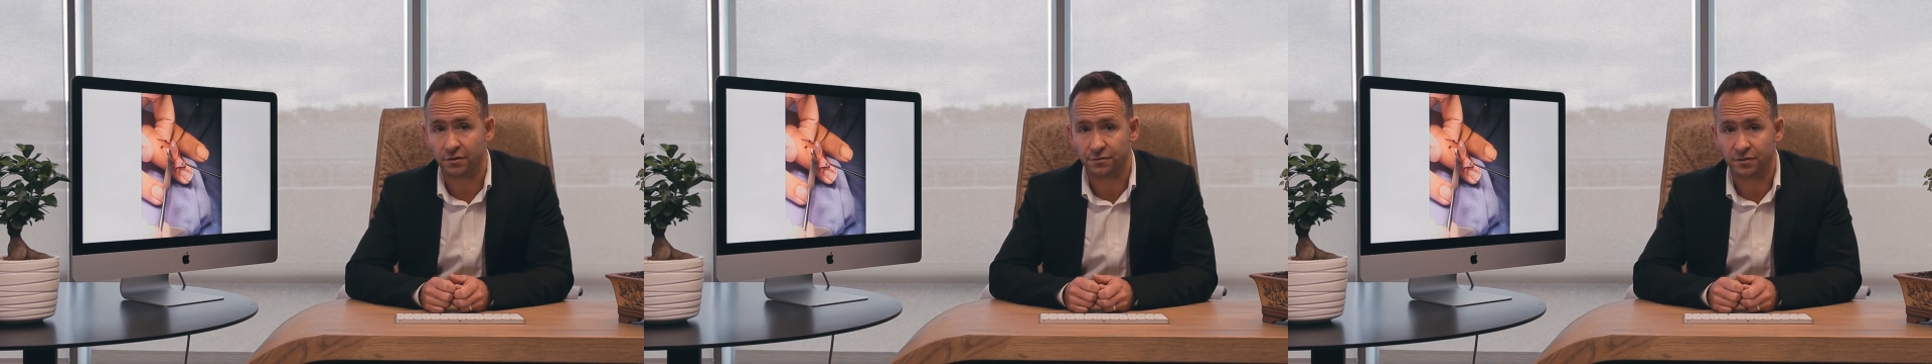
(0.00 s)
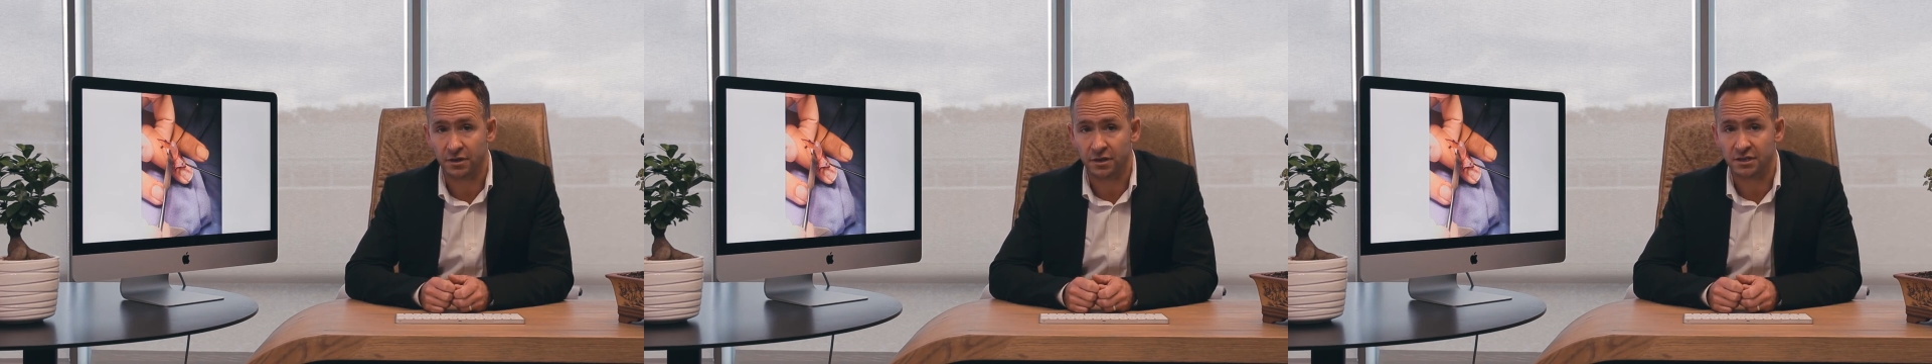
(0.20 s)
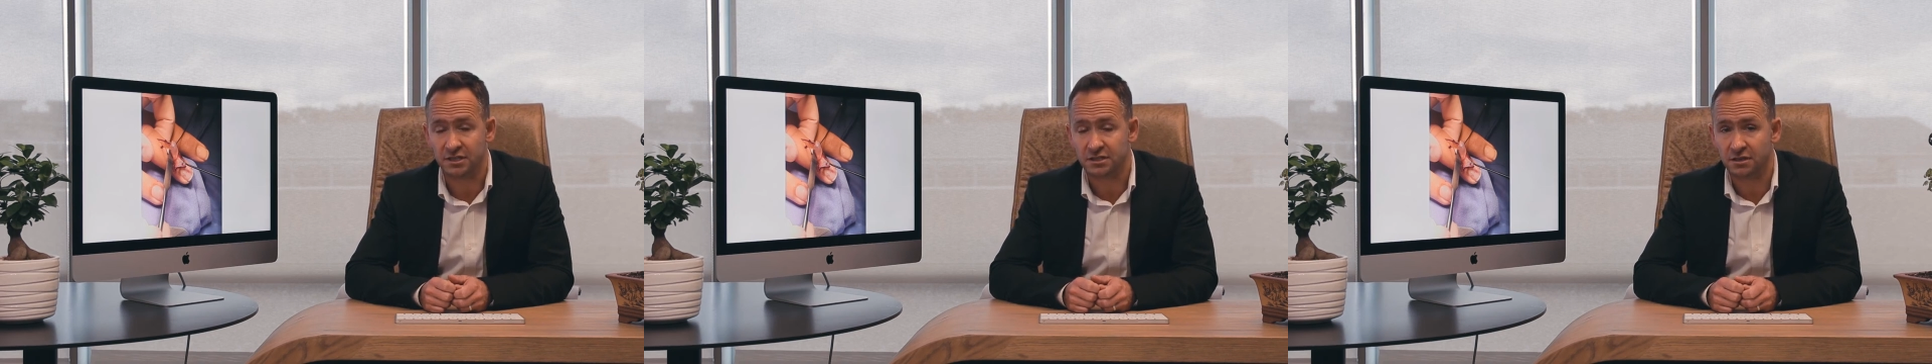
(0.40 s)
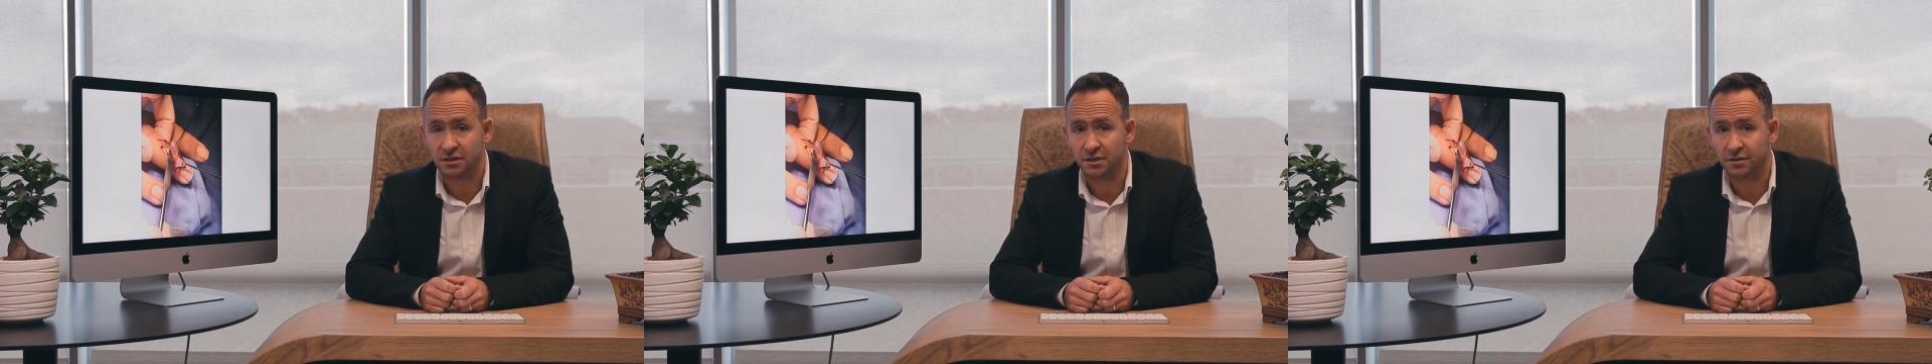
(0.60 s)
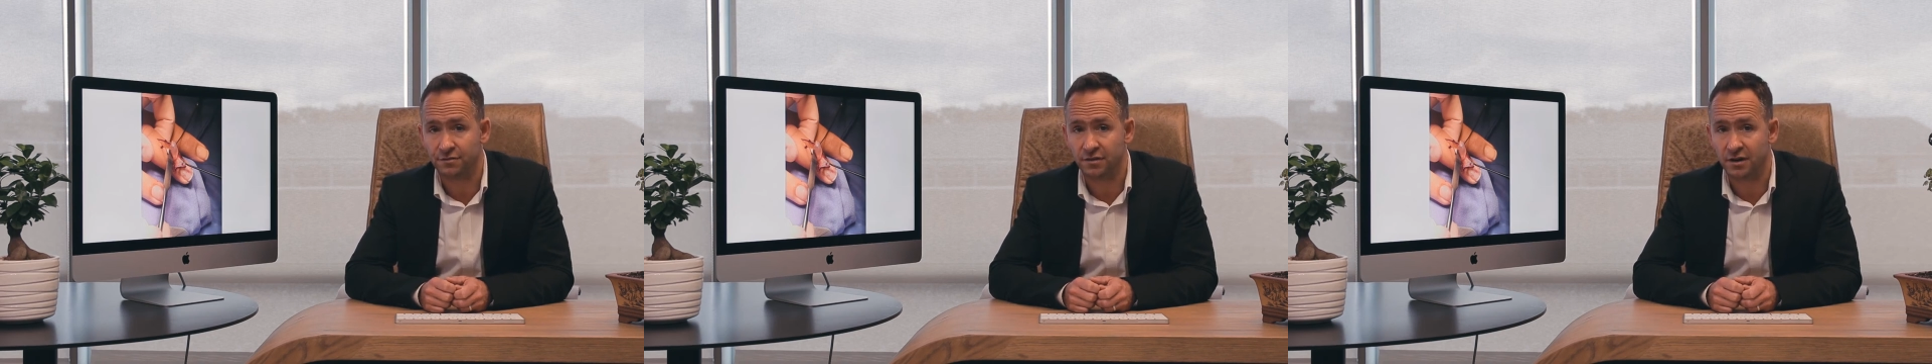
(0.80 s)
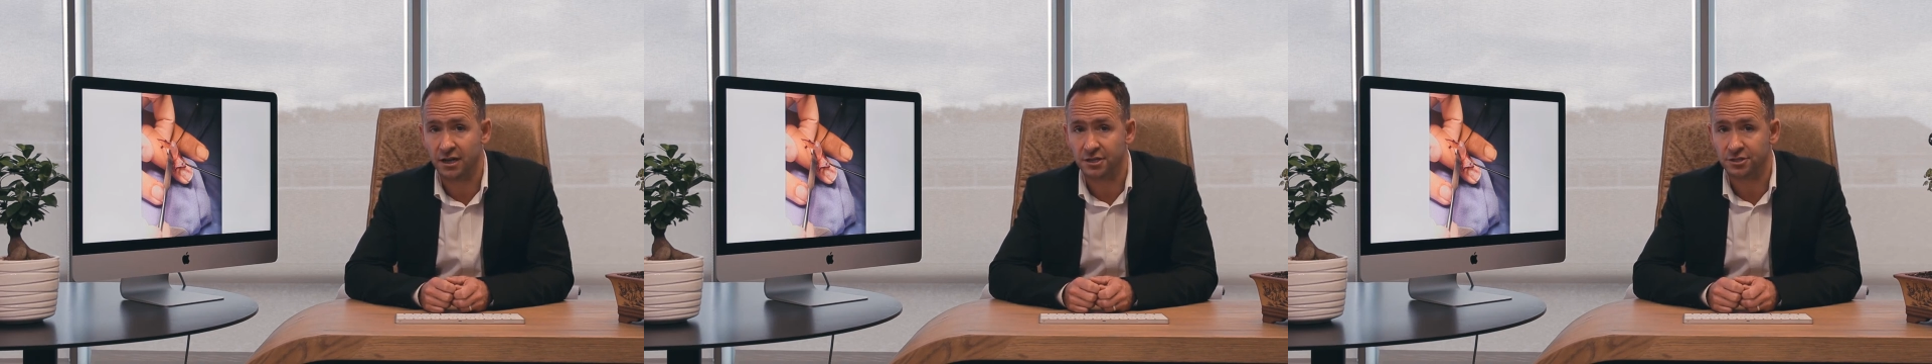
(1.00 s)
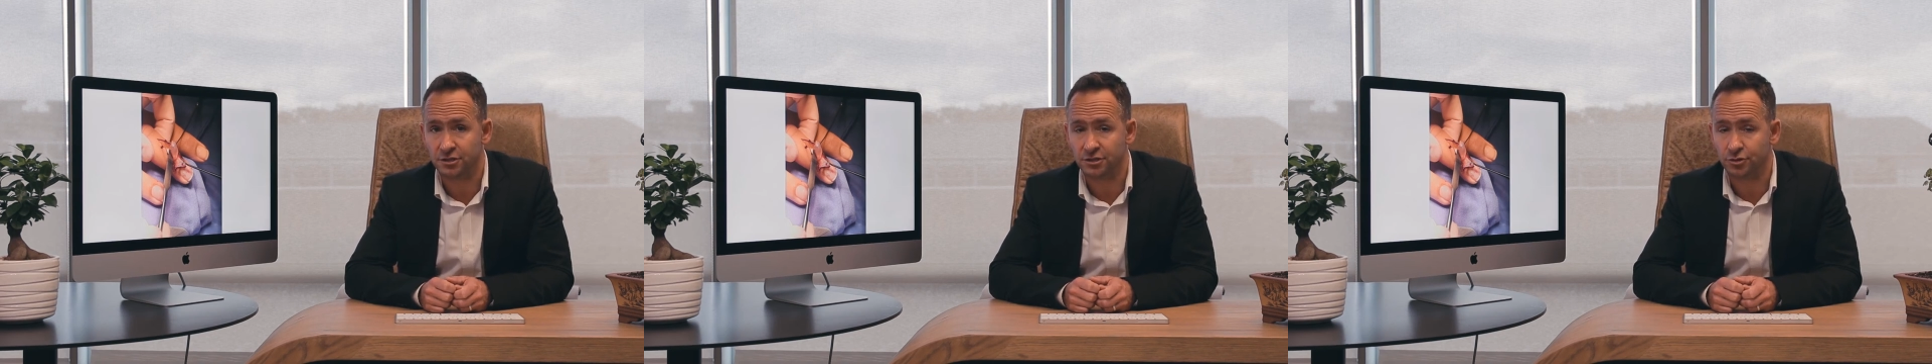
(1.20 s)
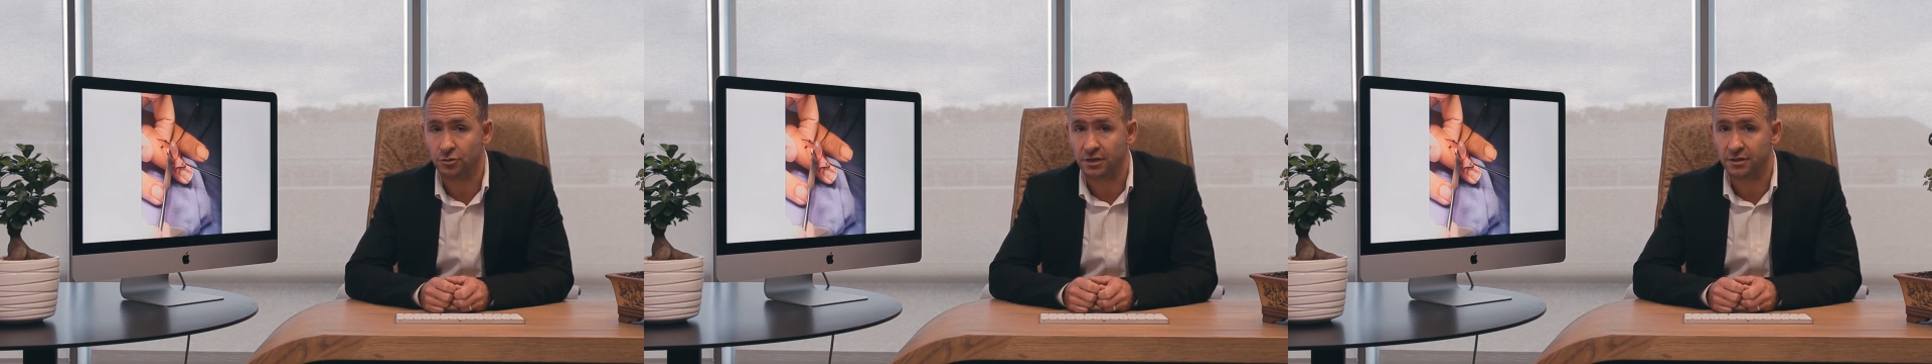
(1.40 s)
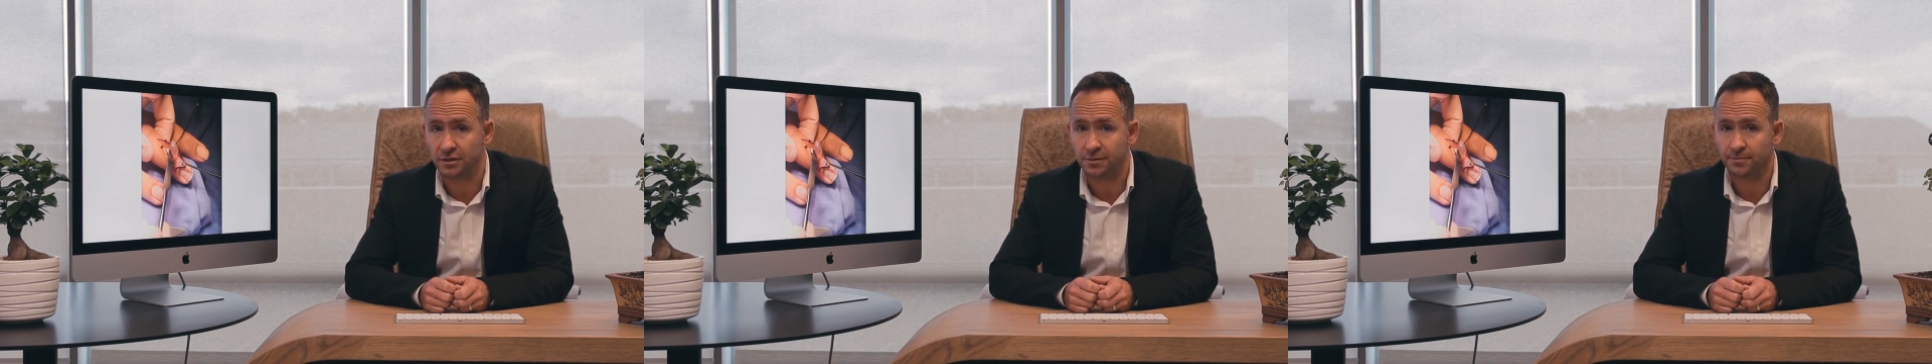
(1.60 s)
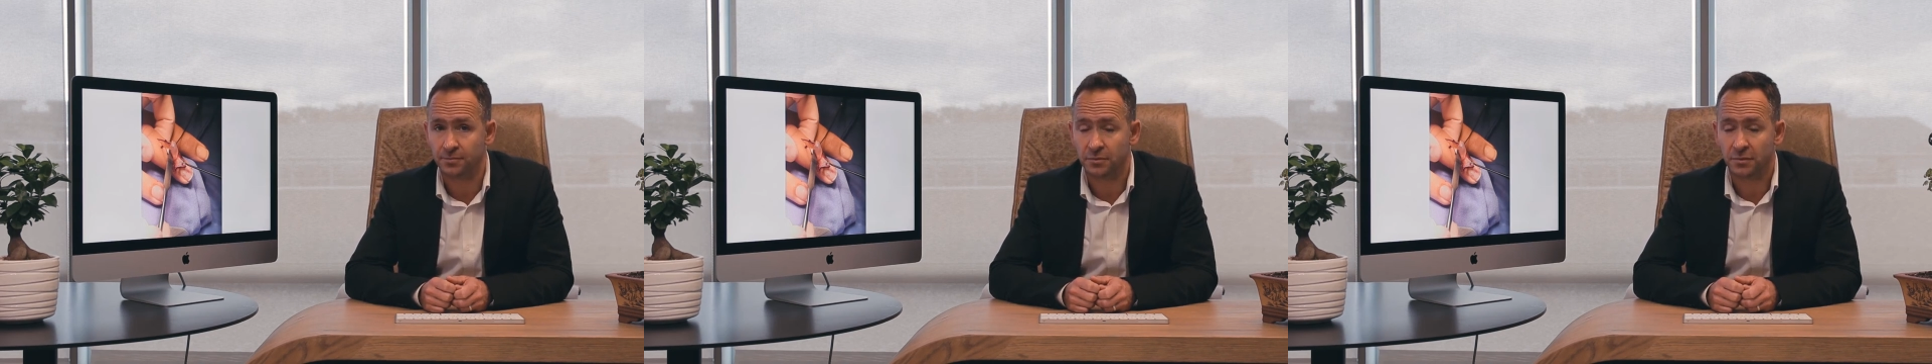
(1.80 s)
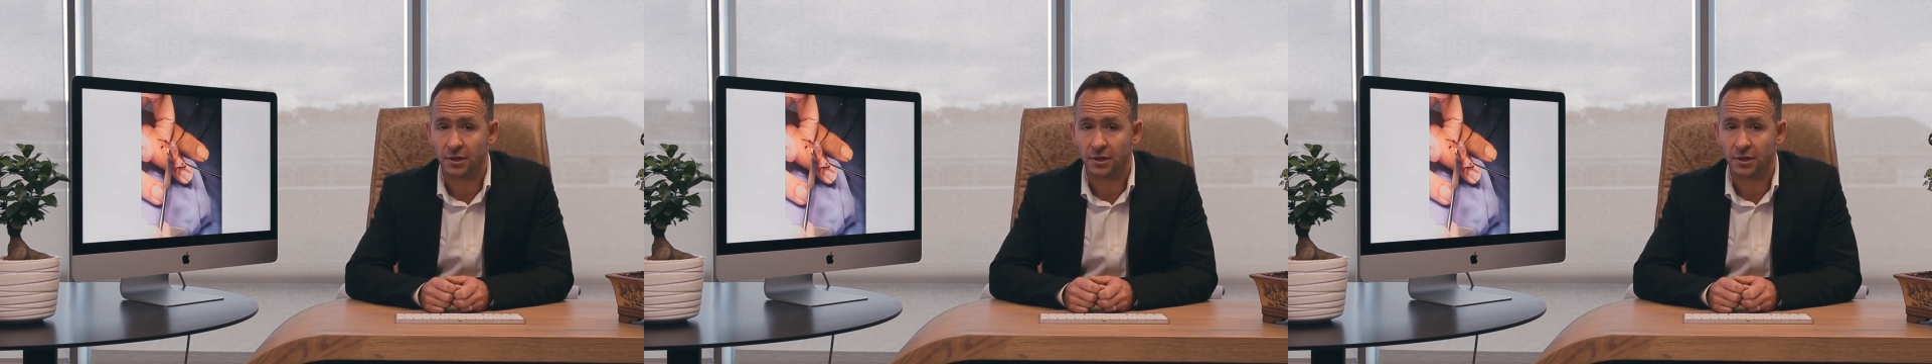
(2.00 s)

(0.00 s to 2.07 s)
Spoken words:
of the distal interphalangeal joint.